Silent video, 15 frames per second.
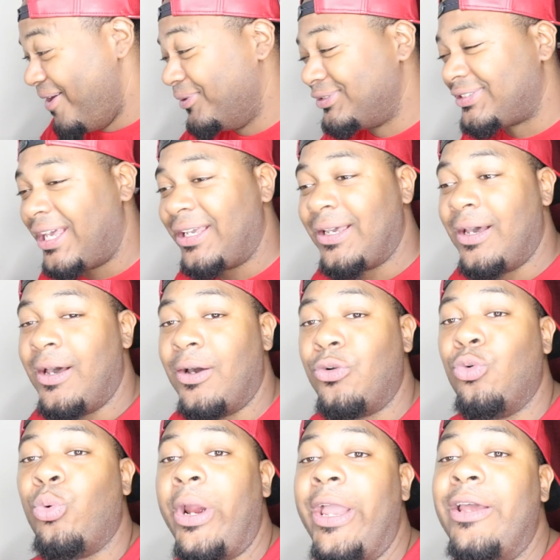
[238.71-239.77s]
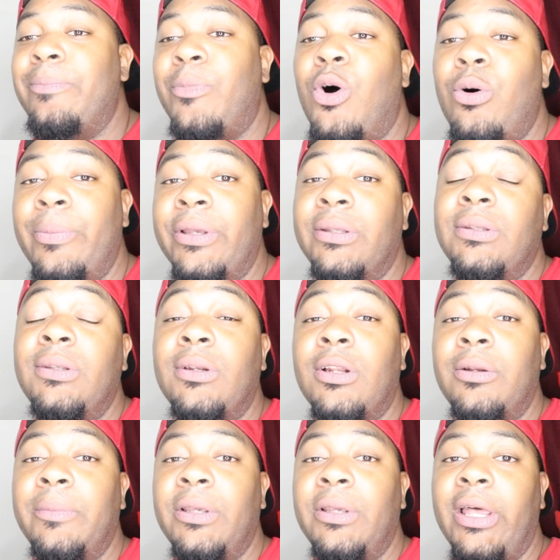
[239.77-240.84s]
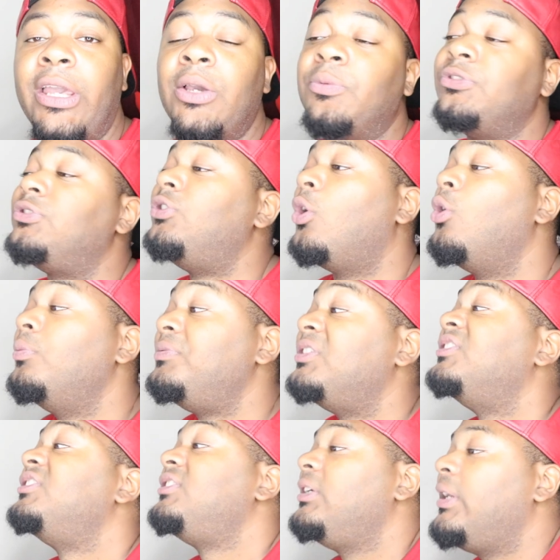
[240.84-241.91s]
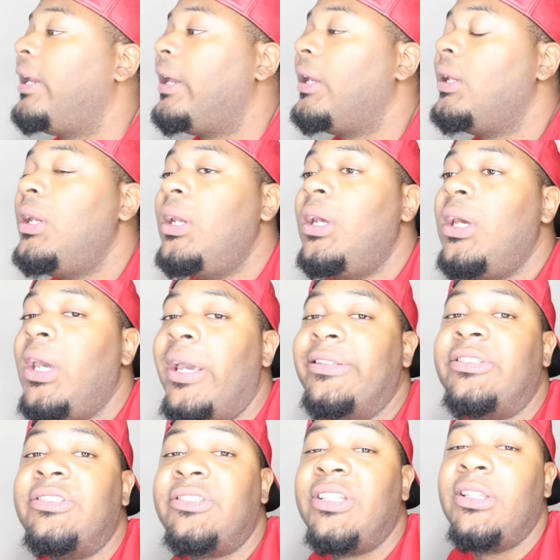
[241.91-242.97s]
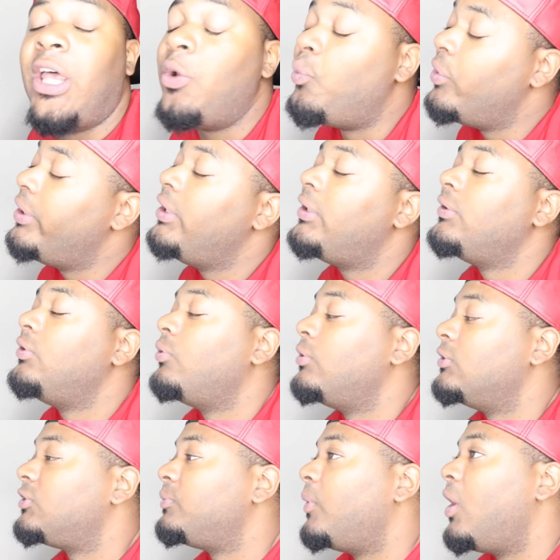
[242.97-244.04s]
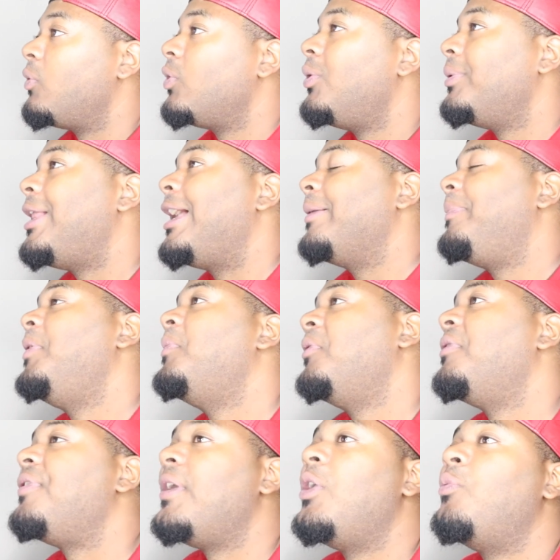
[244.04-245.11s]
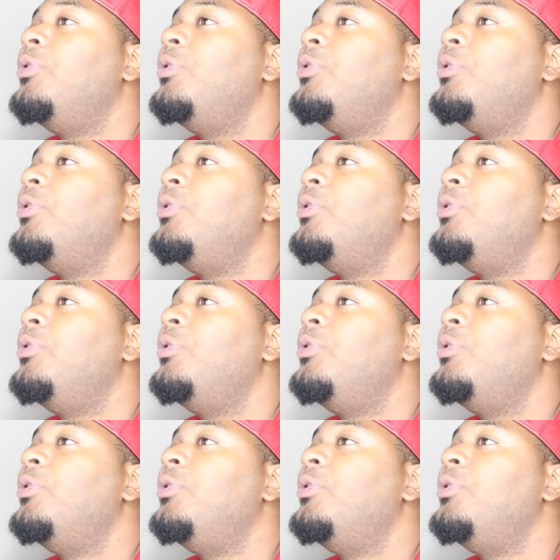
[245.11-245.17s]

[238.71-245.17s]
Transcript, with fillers: it was like a, a, grand moment. You know what I Like it was dope to see that and to see like what he can do in a small room. A lot of people think